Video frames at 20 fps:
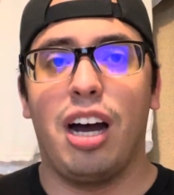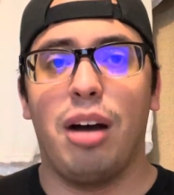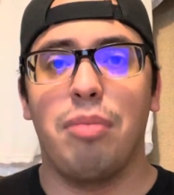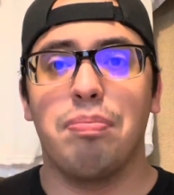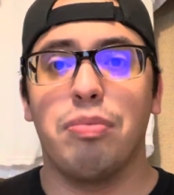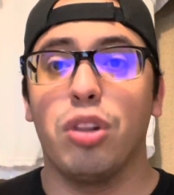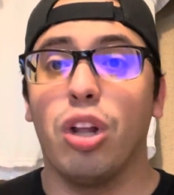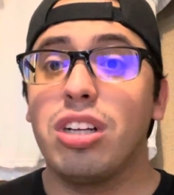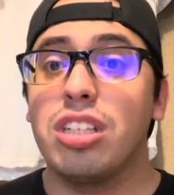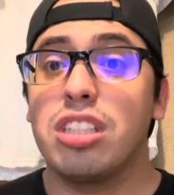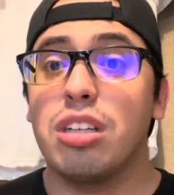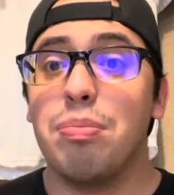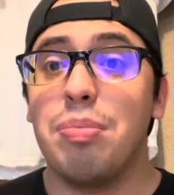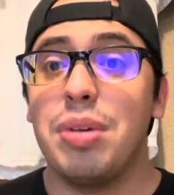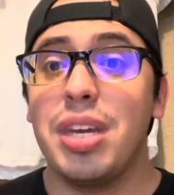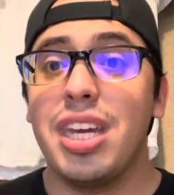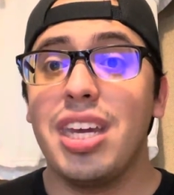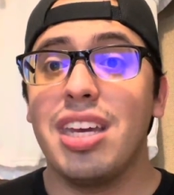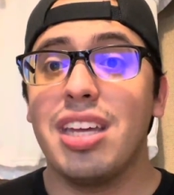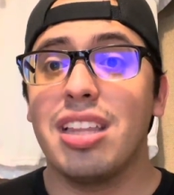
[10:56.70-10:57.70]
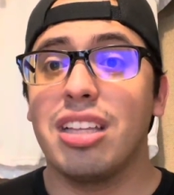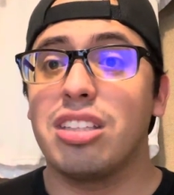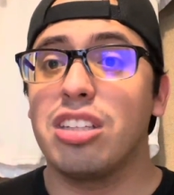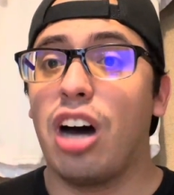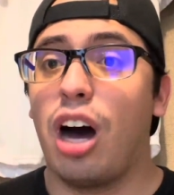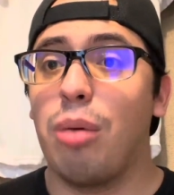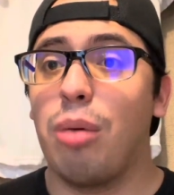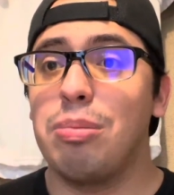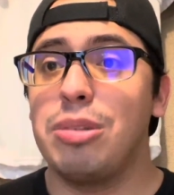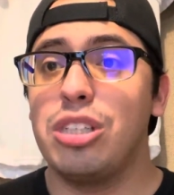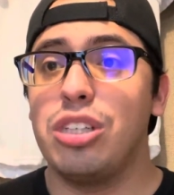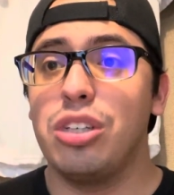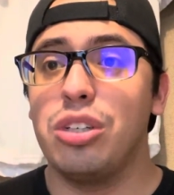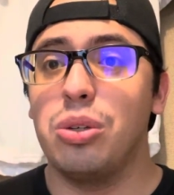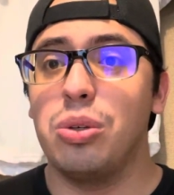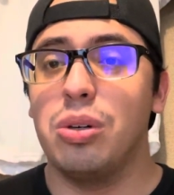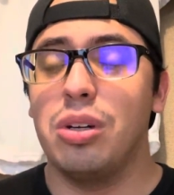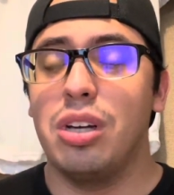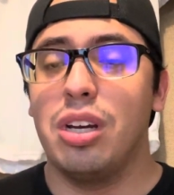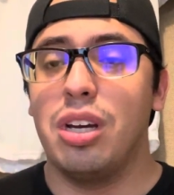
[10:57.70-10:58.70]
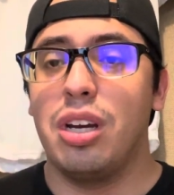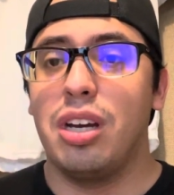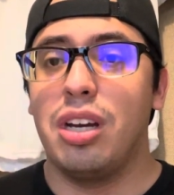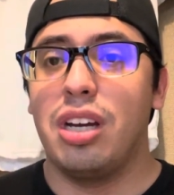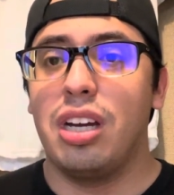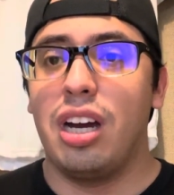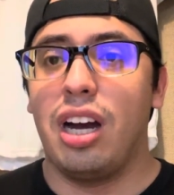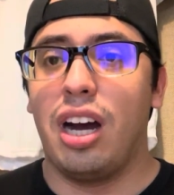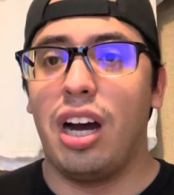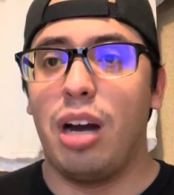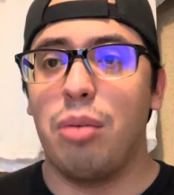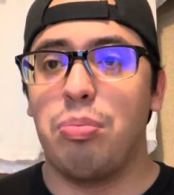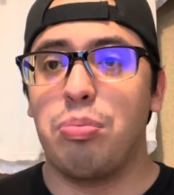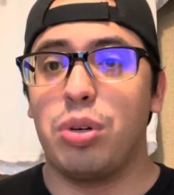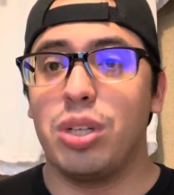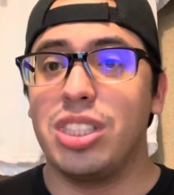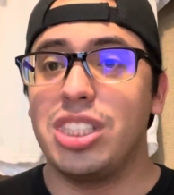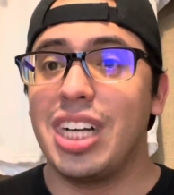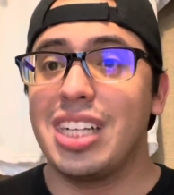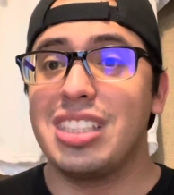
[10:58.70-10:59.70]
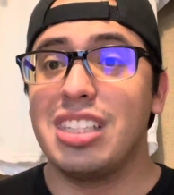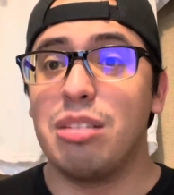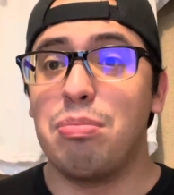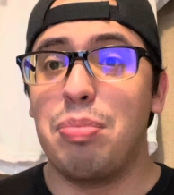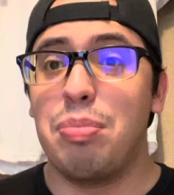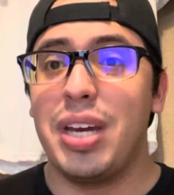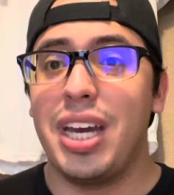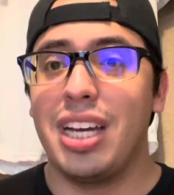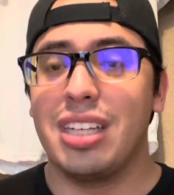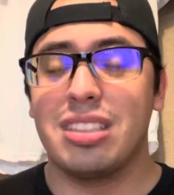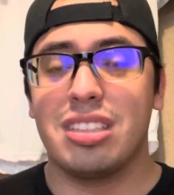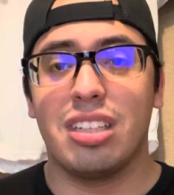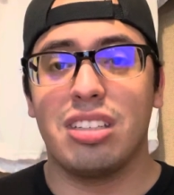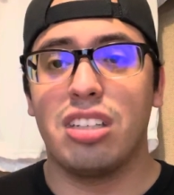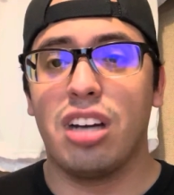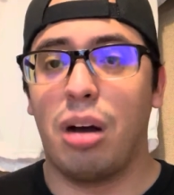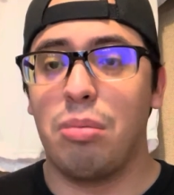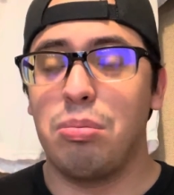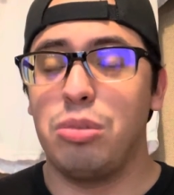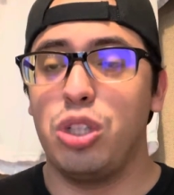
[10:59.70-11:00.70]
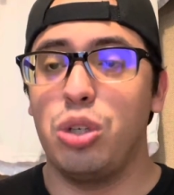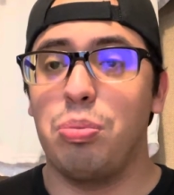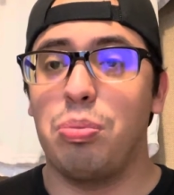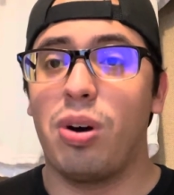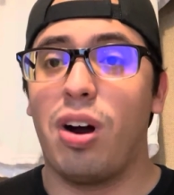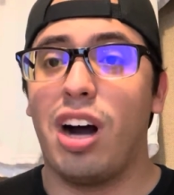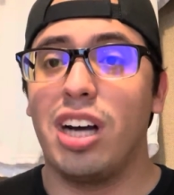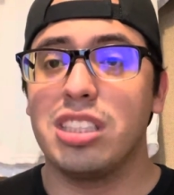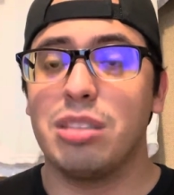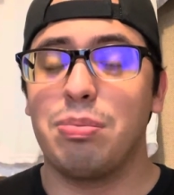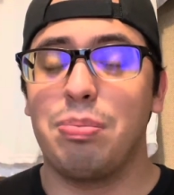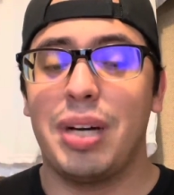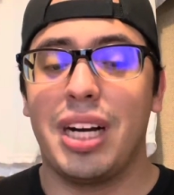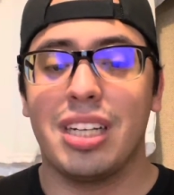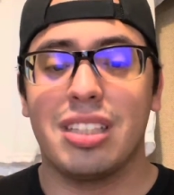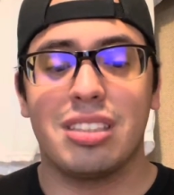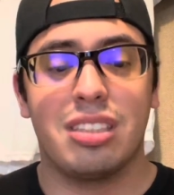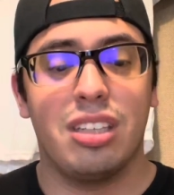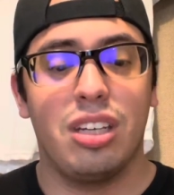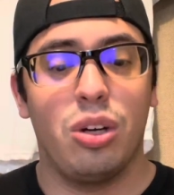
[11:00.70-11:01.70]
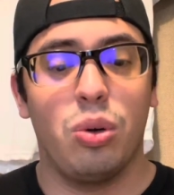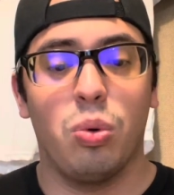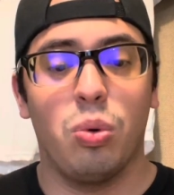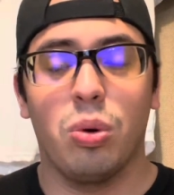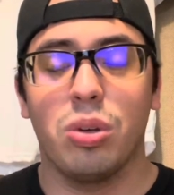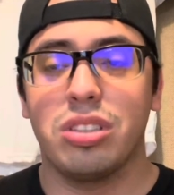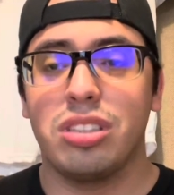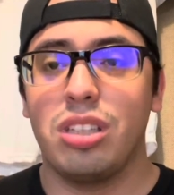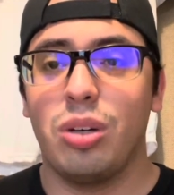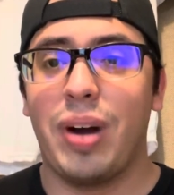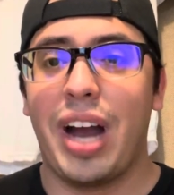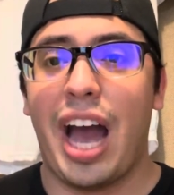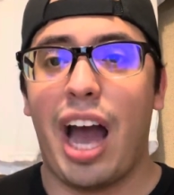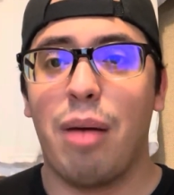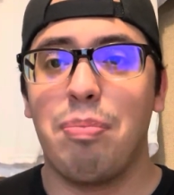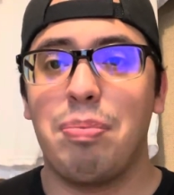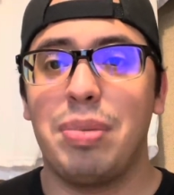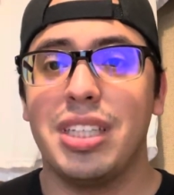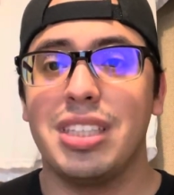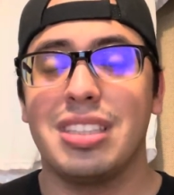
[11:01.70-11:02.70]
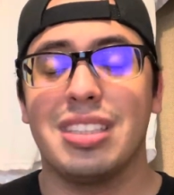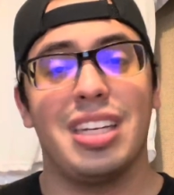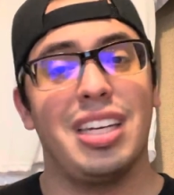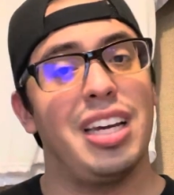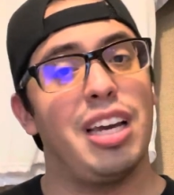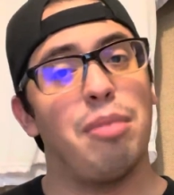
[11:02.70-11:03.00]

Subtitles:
look to be the top two projected picks, the top two prospects. We'll see what happens.